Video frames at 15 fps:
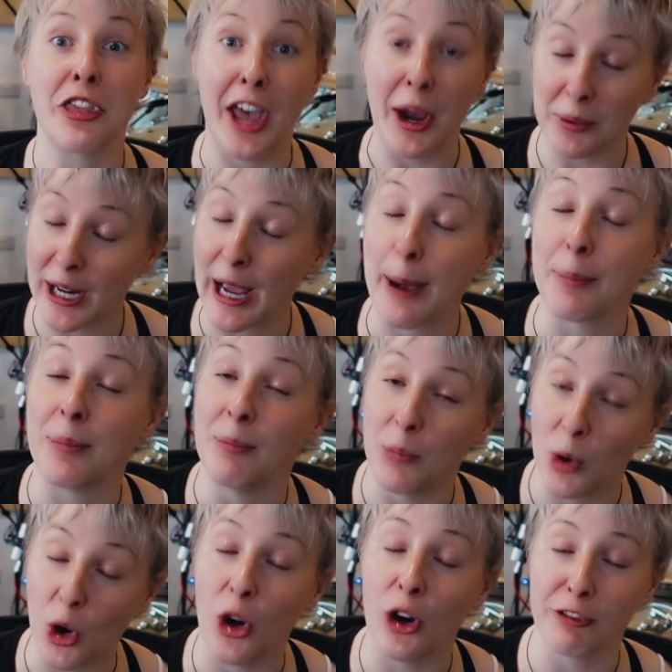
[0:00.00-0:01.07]
That would happen
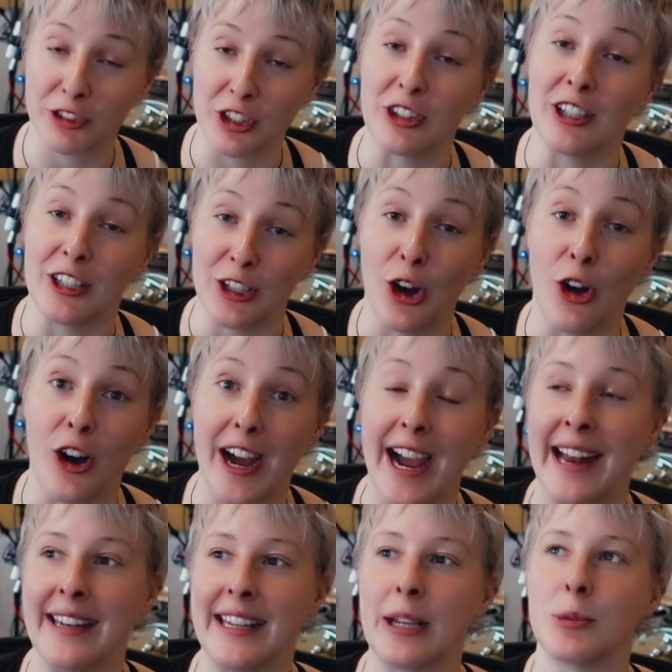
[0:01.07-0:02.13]
more often than not,
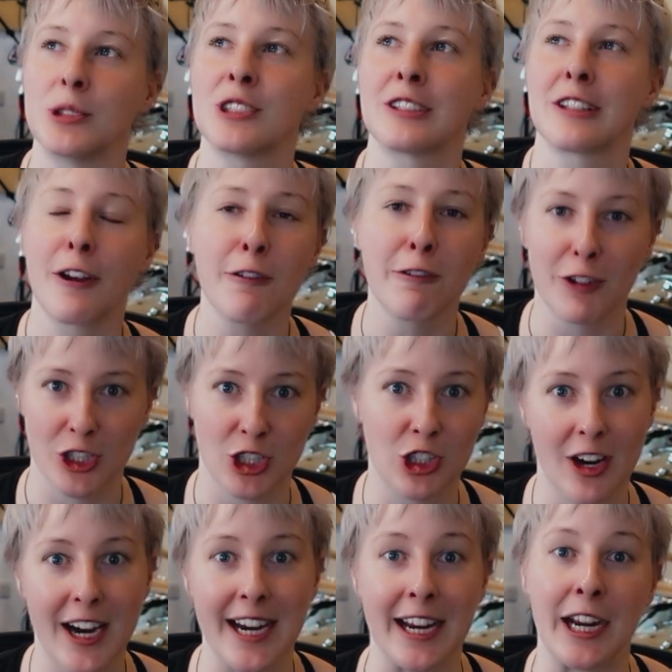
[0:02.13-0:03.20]
and it was so
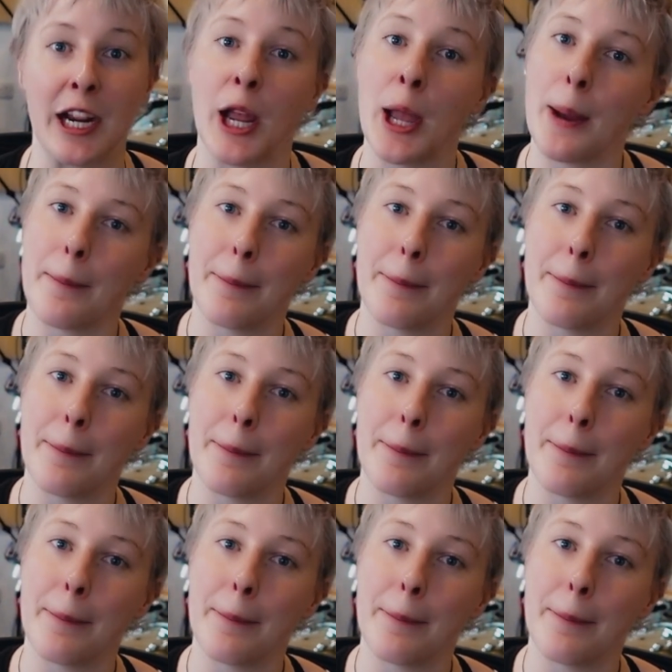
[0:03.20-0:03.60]
frustrating.